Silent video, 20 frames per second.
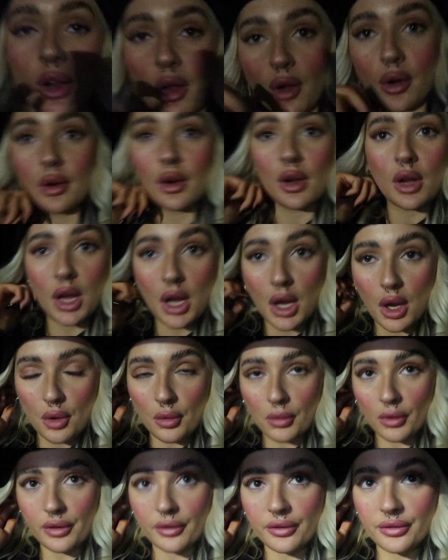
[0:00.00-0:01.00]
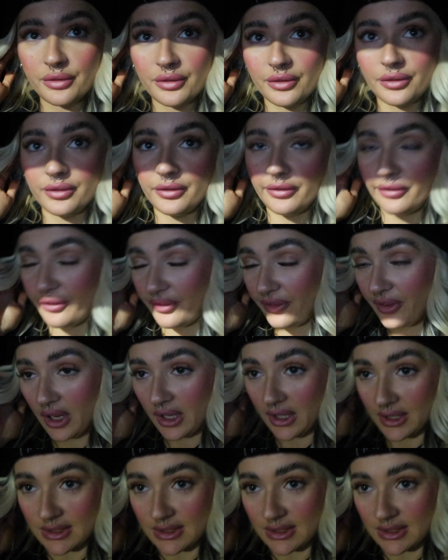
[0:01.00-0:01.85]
know what